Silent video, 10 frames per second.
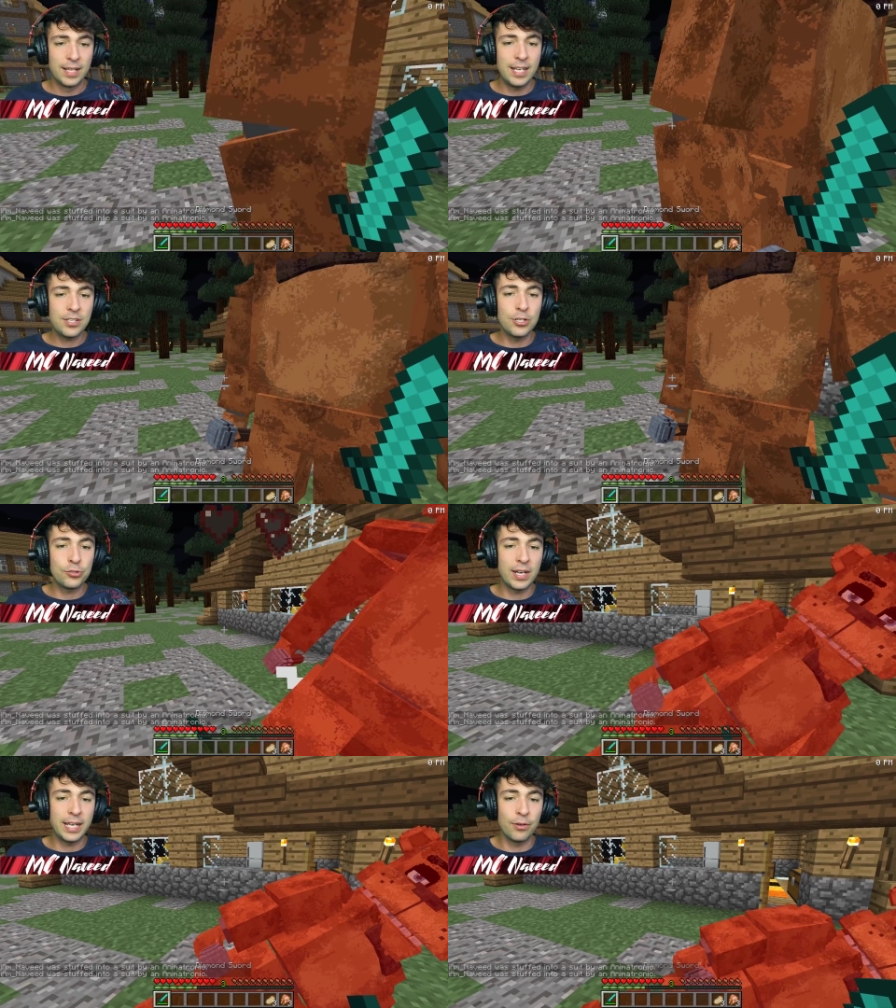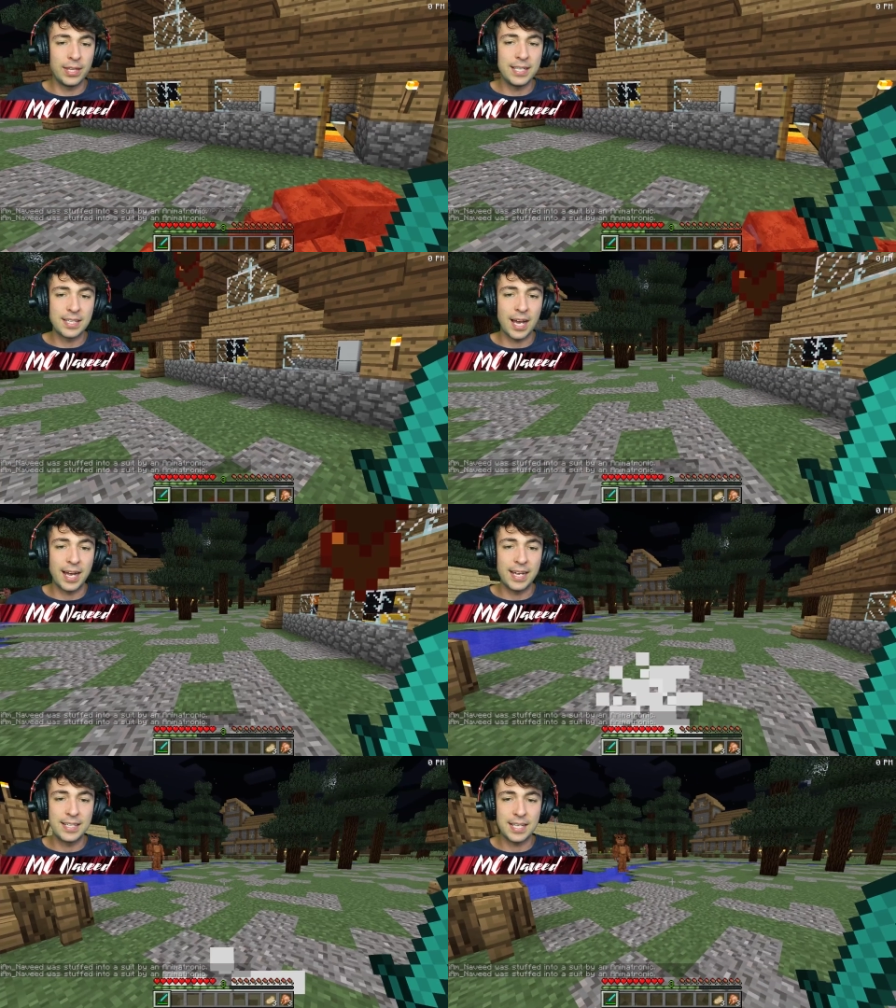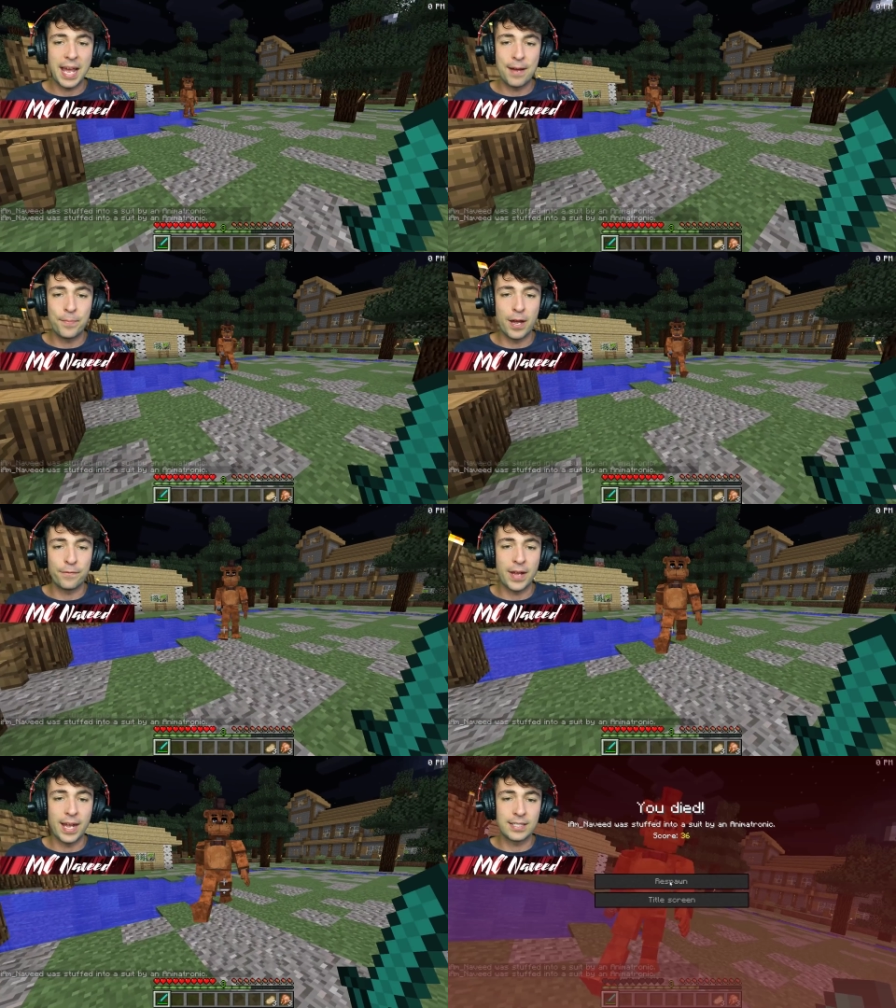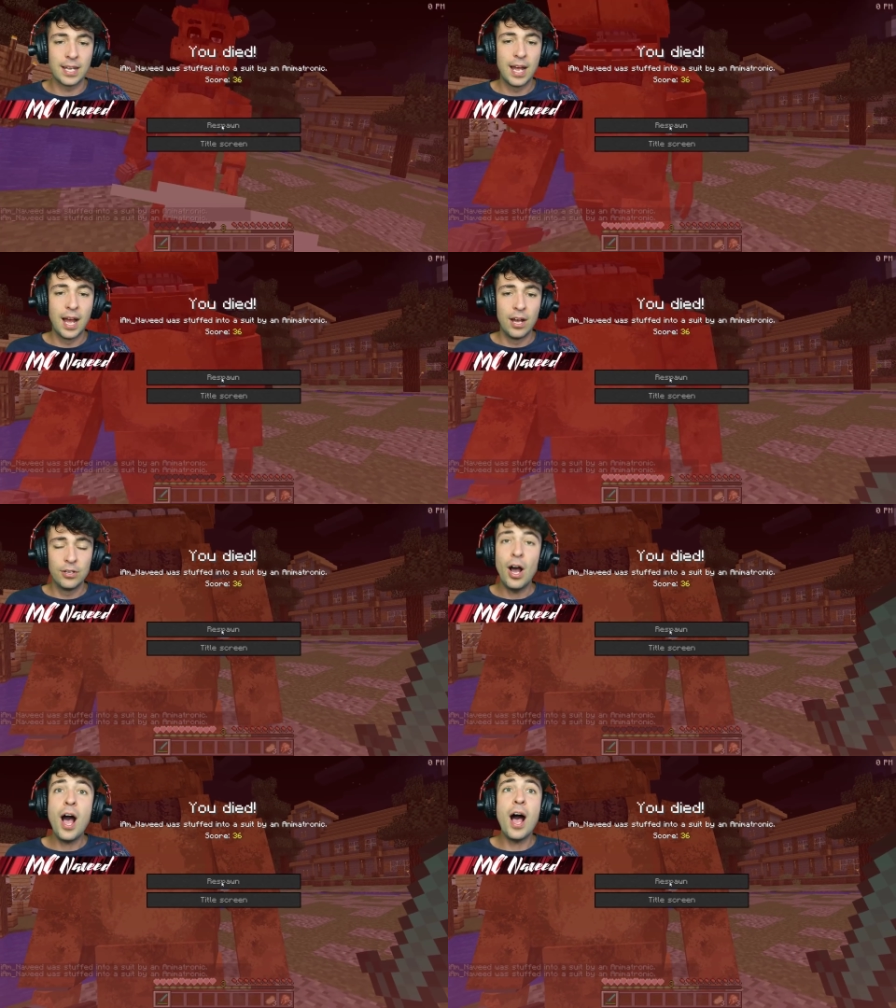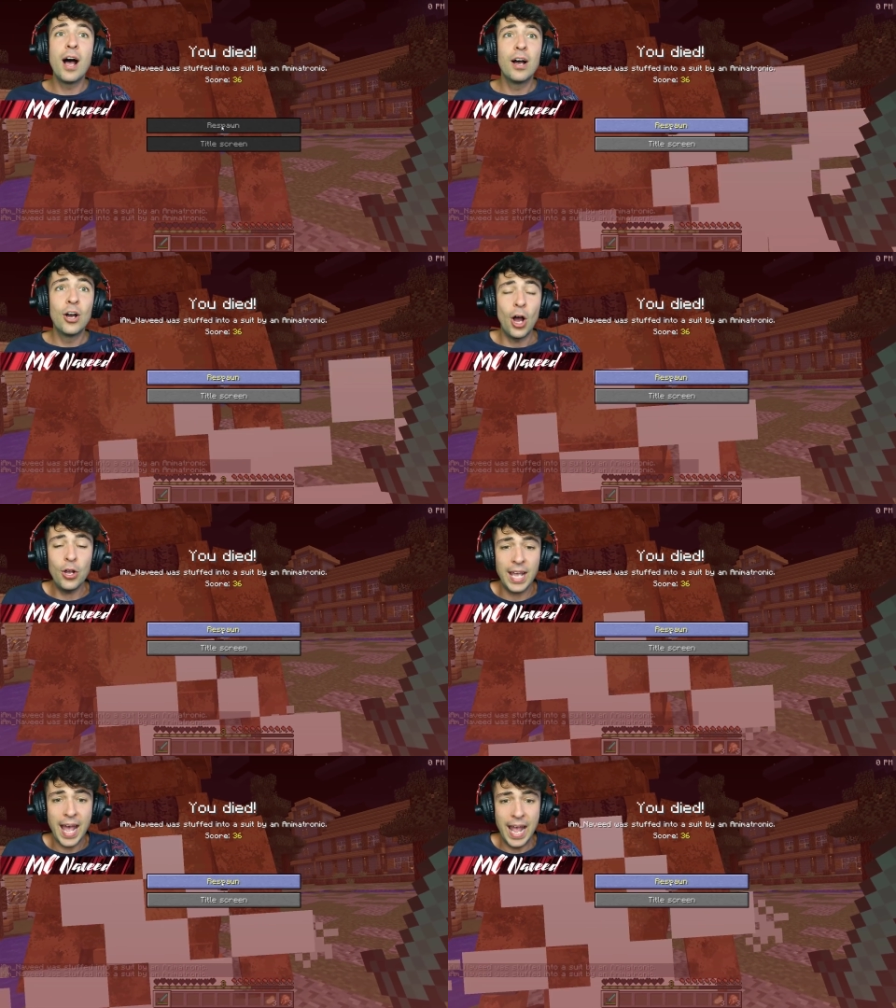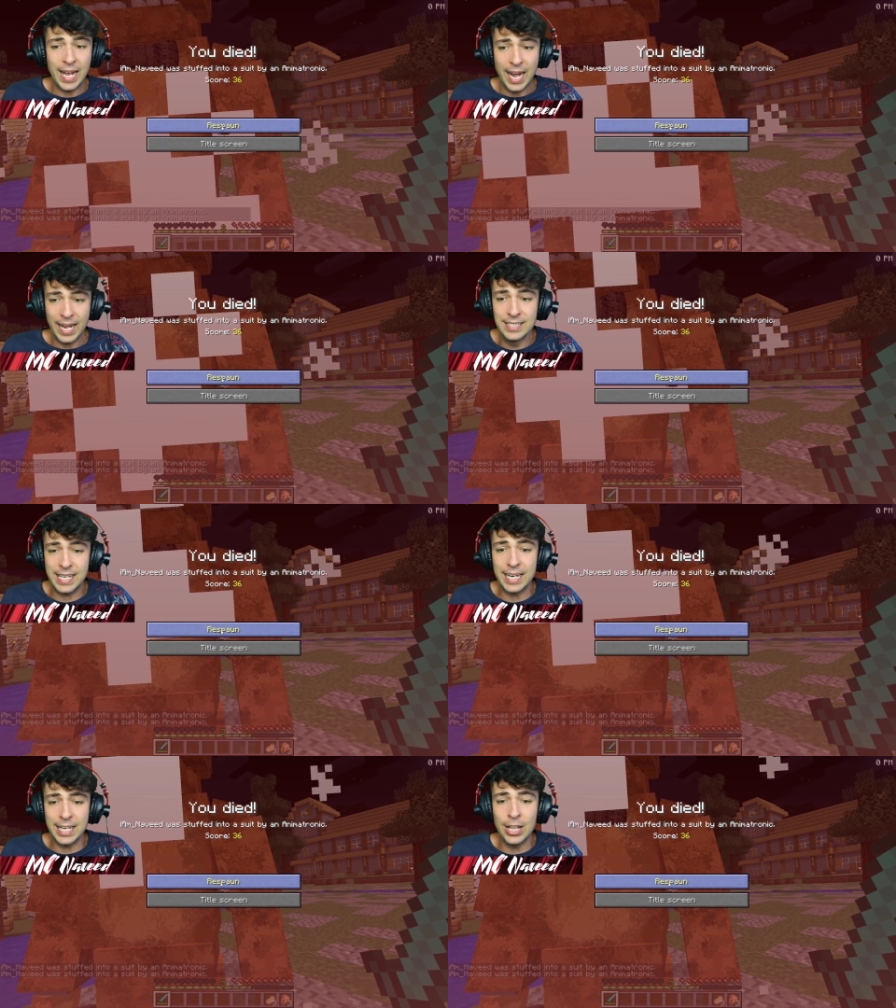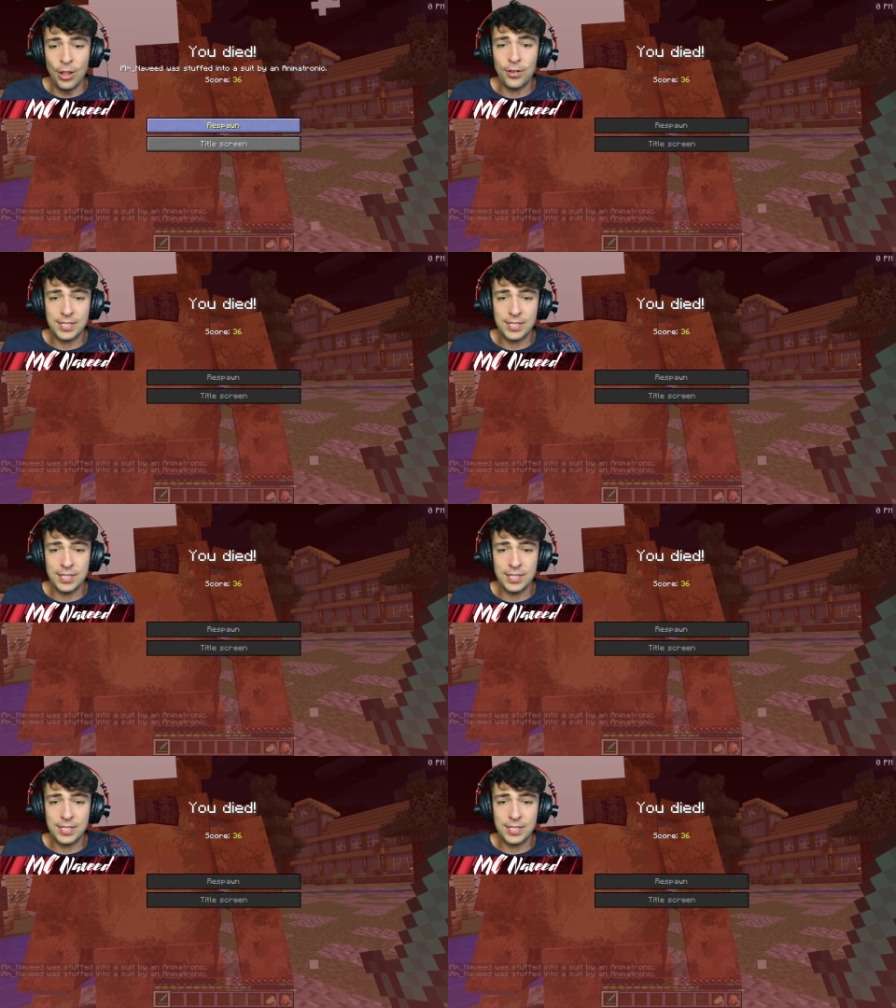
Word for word: let's go and try and kill these guys. And perfect. Ah, okay. It's getting a lot